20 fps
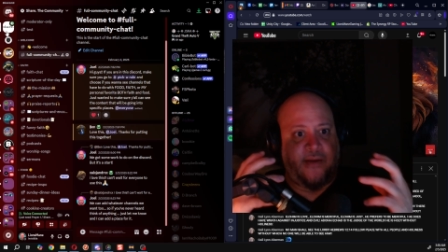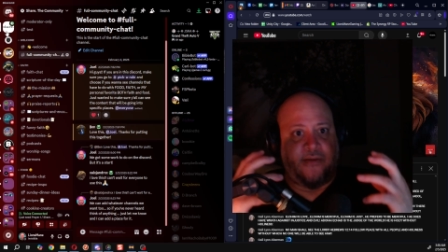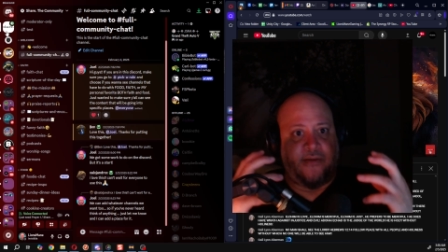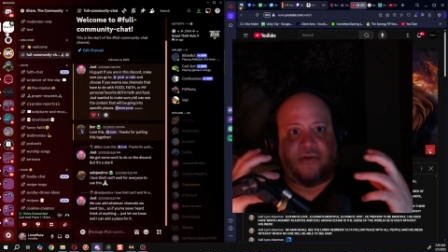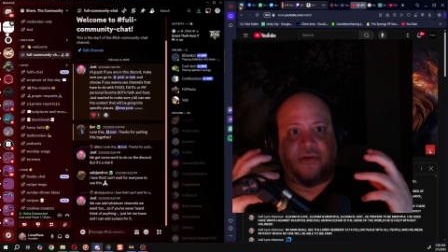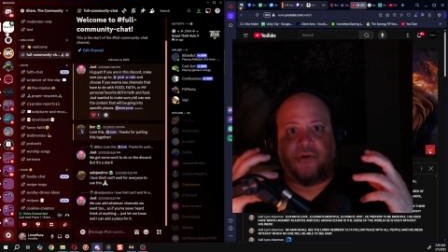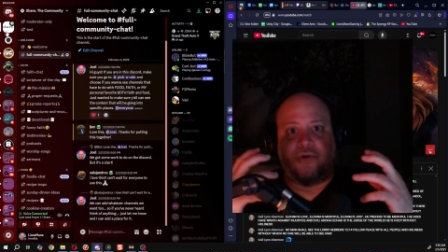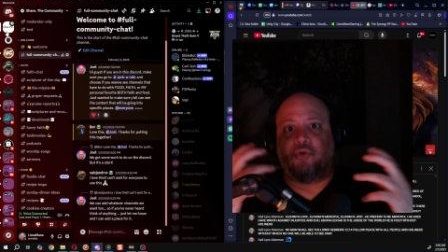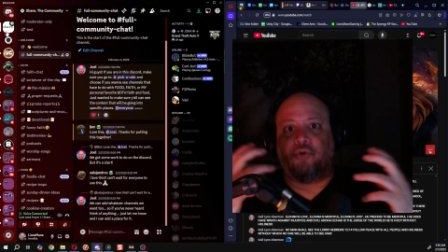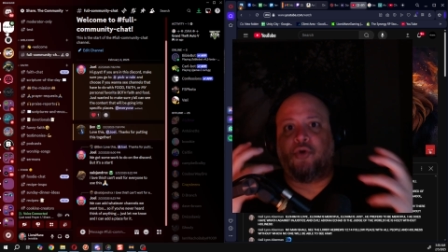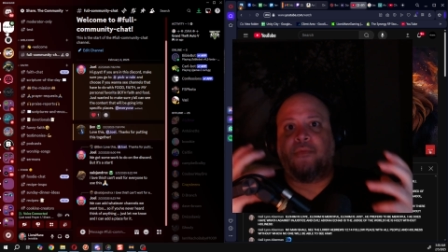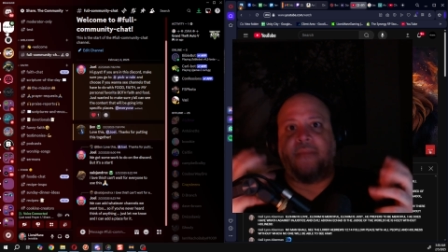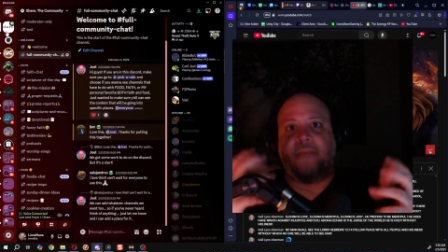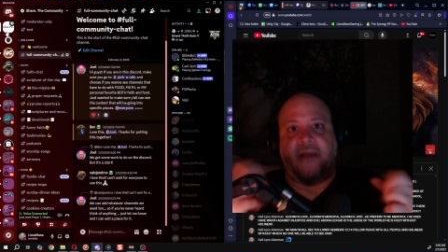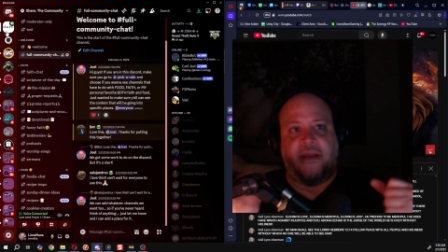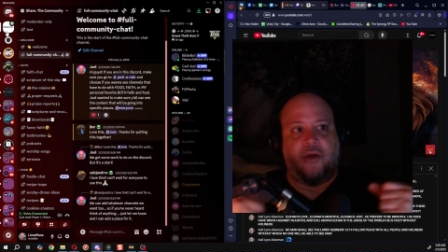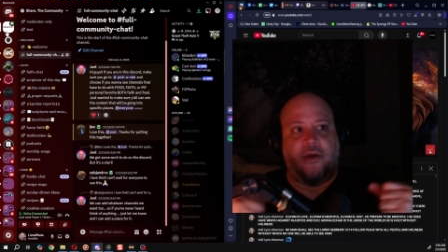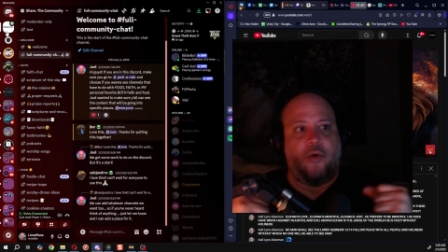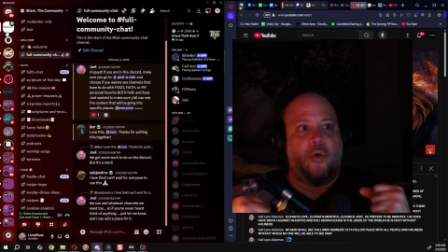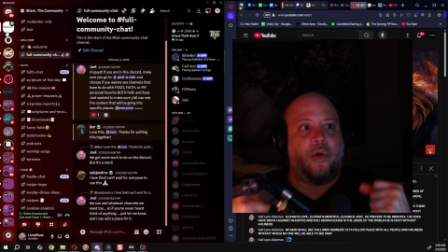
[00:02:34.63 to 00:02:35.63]
group
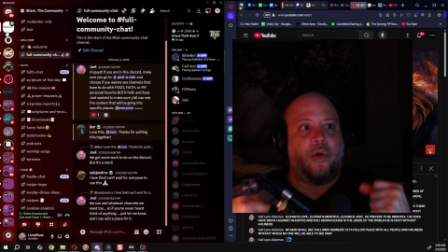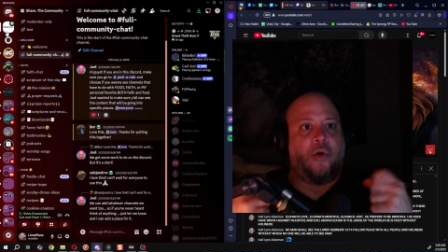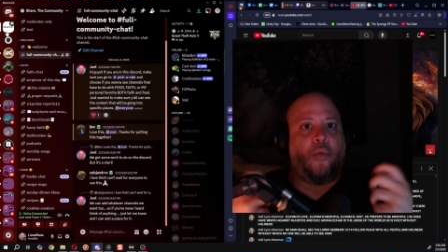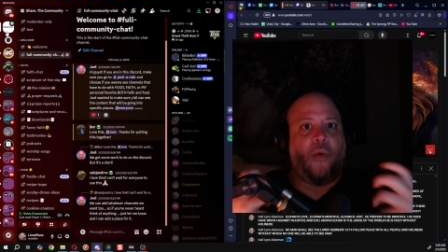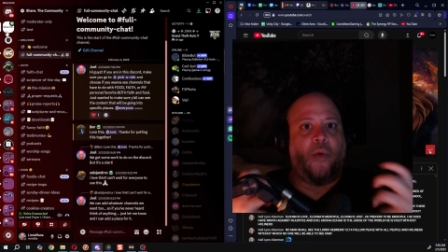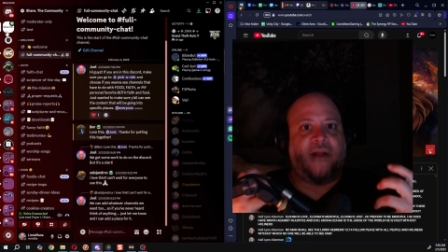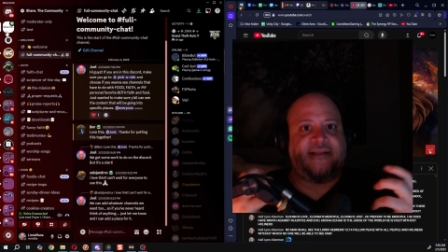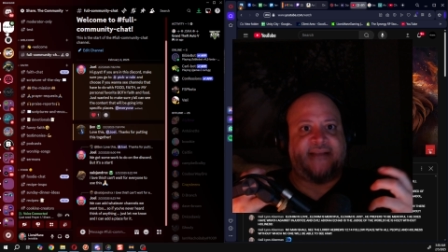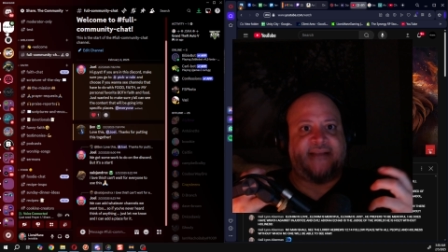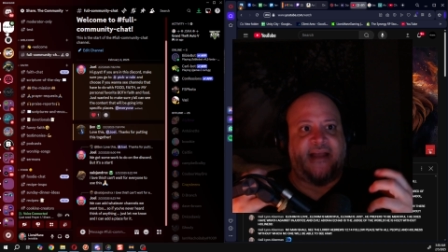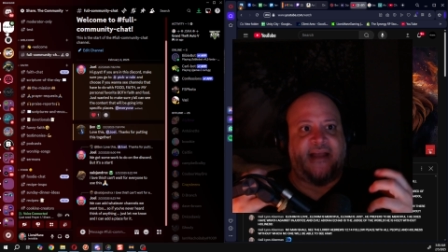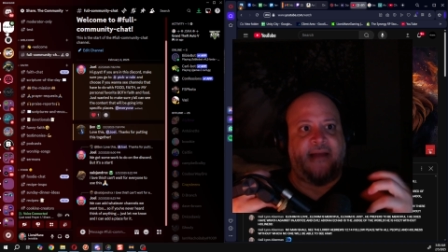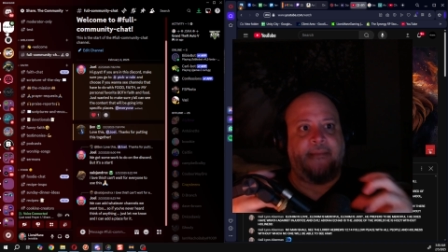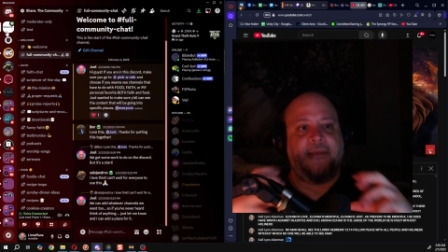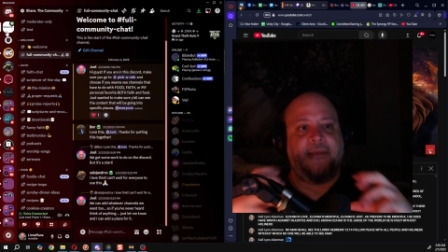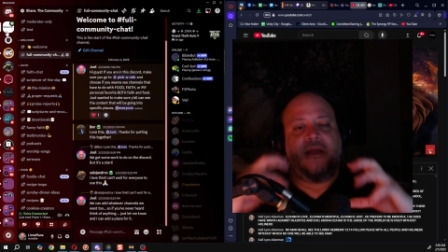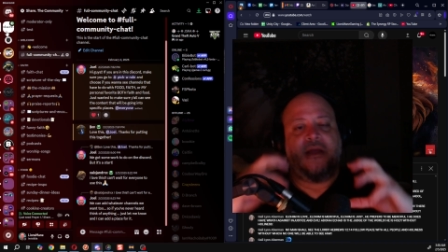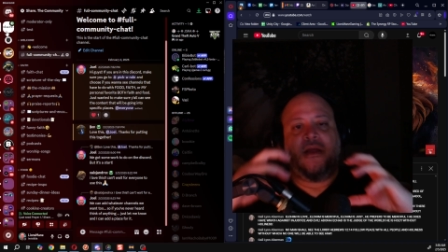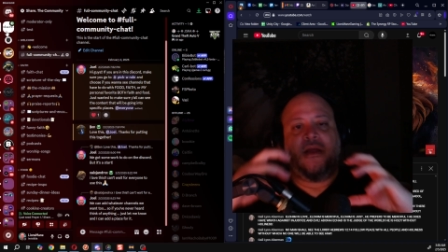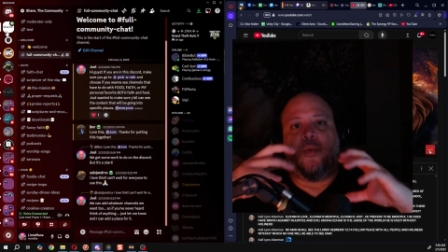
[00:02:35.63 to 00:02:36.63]
me or a WhatsApp
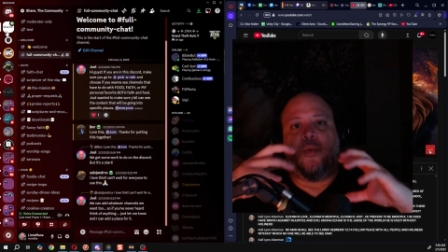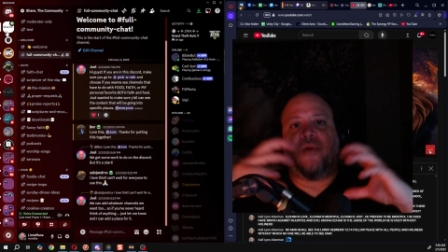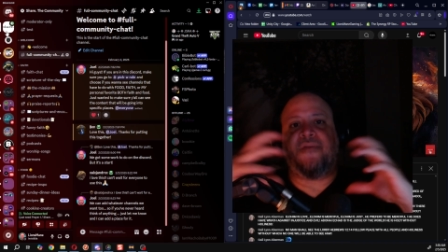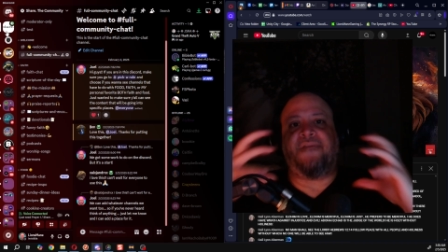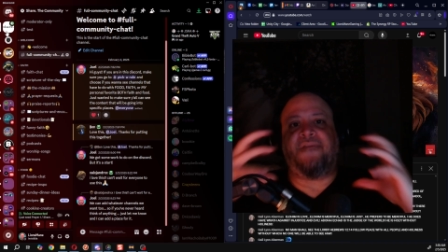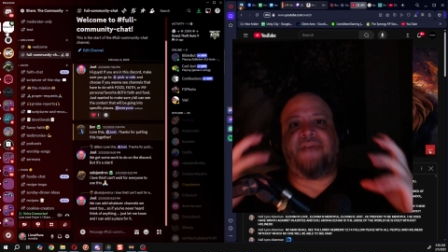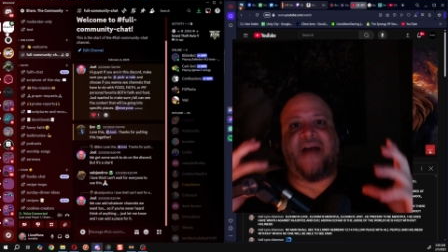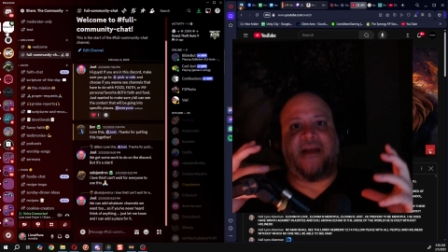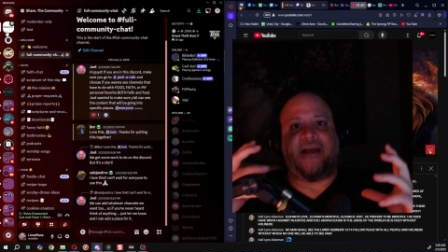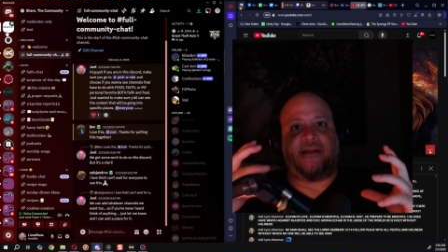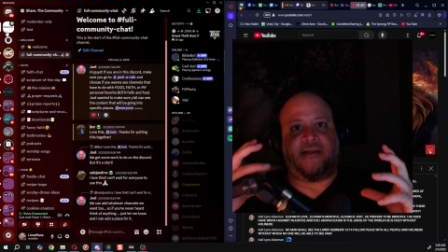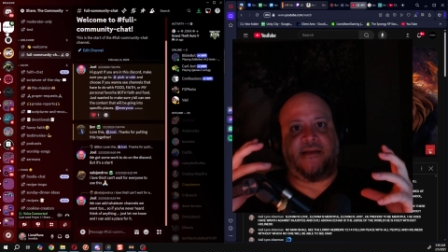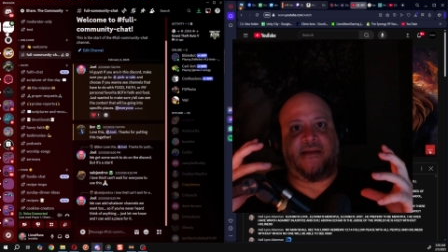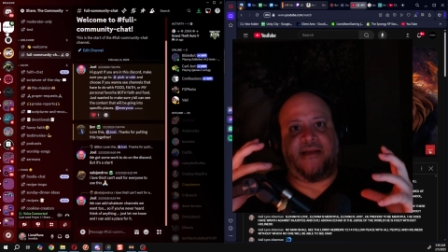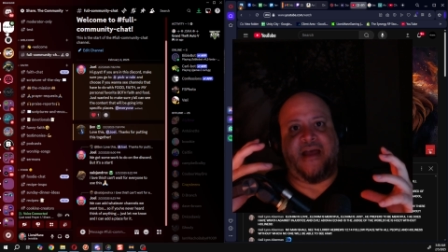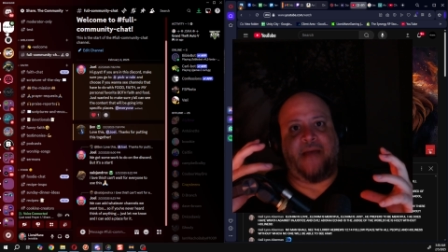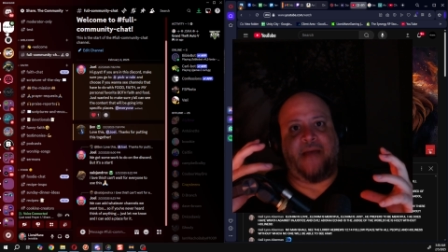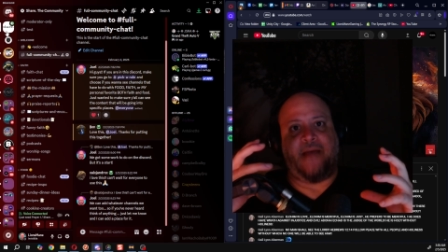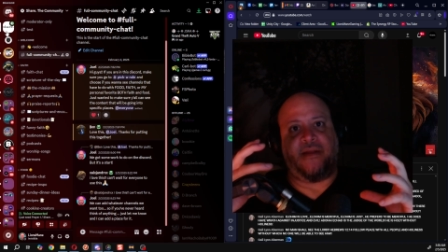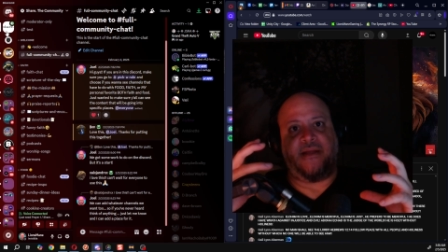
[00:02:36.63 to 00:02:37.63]
with filing
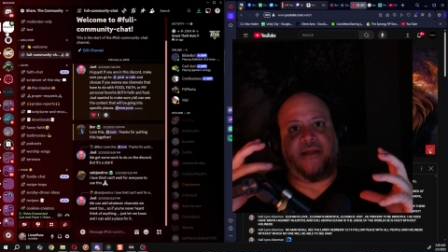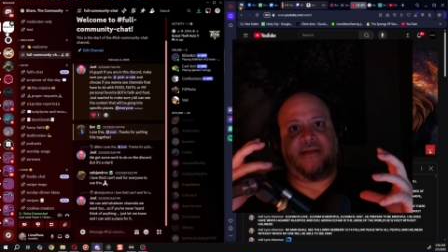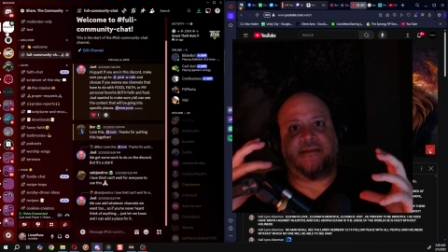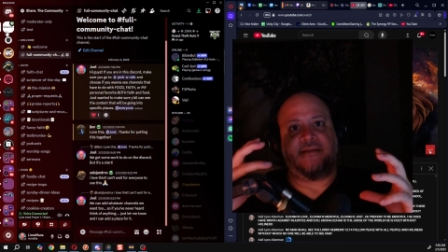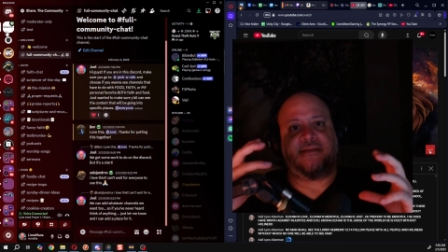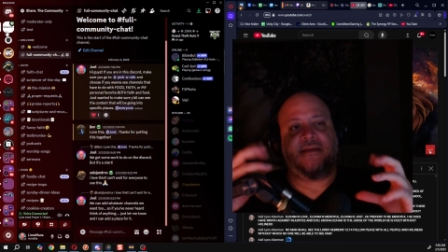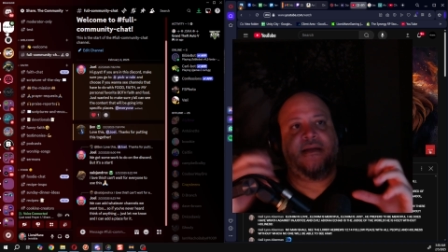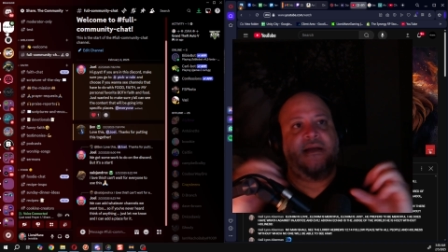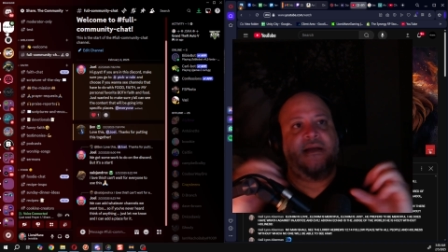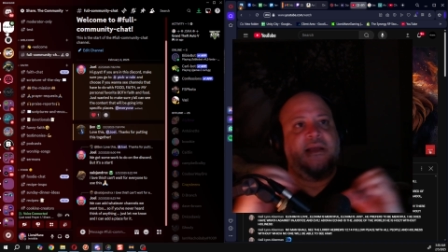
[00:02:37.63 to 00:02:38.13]
cabinets.